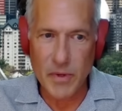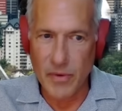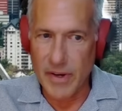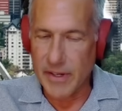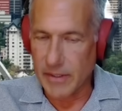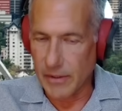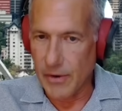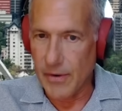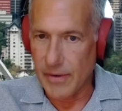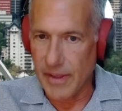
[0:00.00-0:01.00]
be ready to
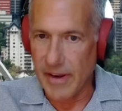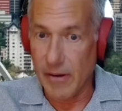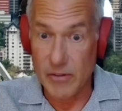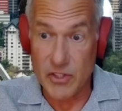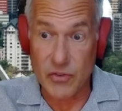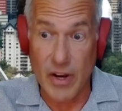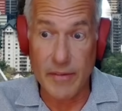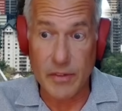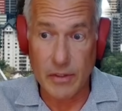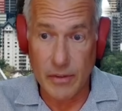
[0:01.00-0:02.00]
learn and always
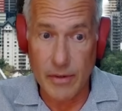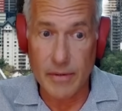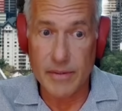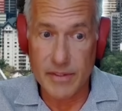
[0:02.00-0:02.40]
strive to learn.